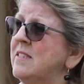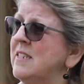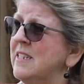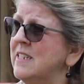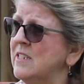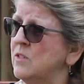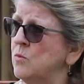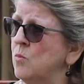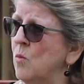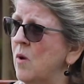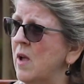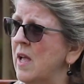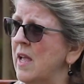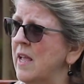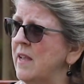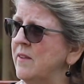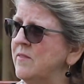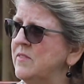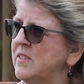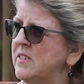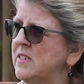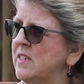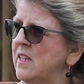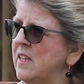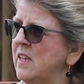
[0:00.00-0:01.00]
6
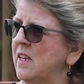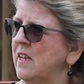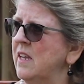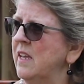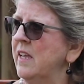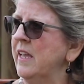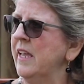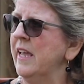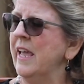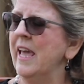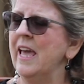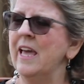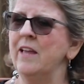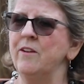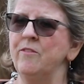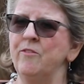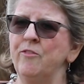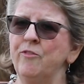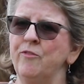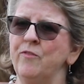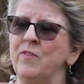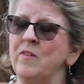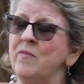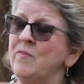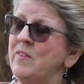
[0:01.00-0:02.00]
wives, had
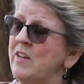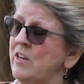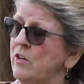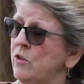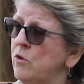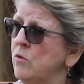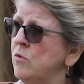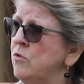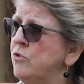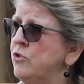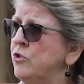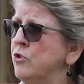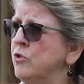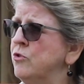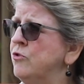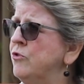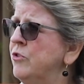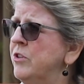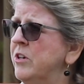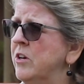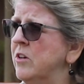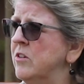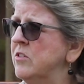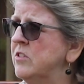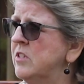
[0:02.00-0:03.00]
52
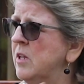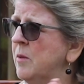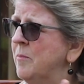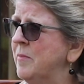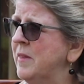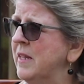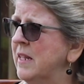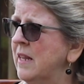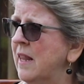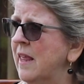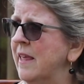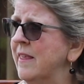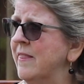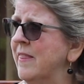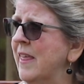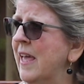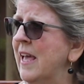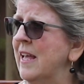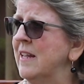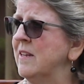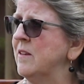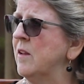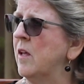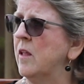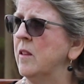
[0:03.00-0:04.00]
children or something like
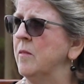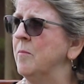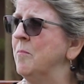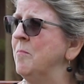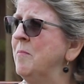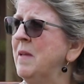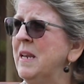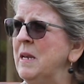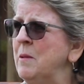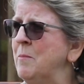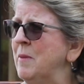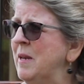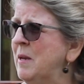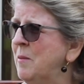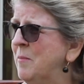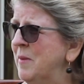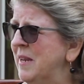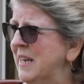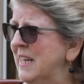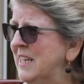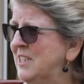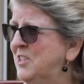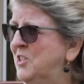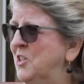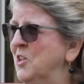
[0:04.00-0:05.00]
that, many, many,
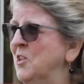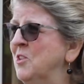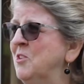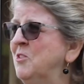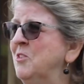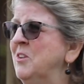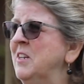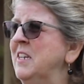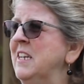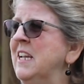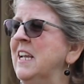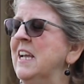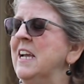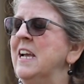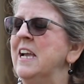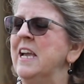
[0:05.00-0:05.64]
many children.